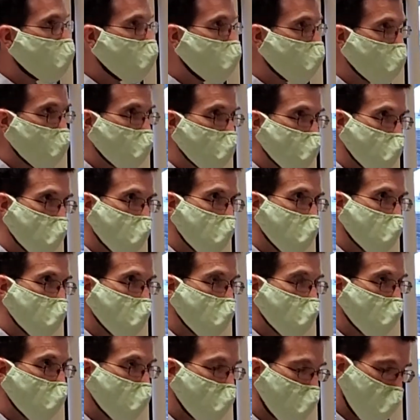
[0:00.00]
was in charge
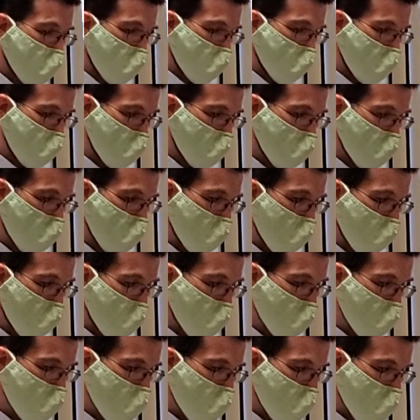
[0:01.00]
of Iraq in the
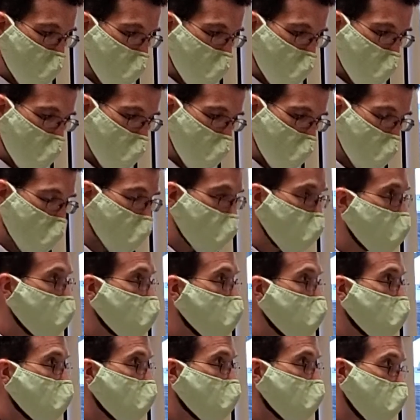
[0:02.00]
1980s, the
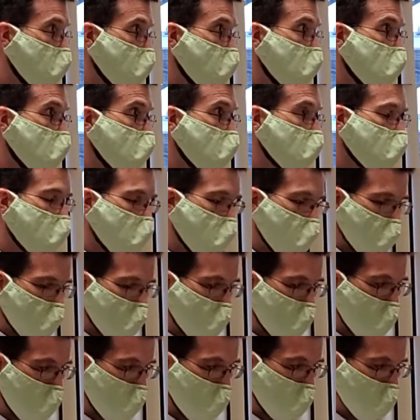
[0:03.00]
Sunni,
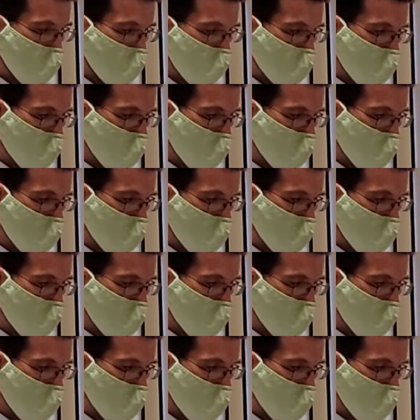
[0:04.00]
and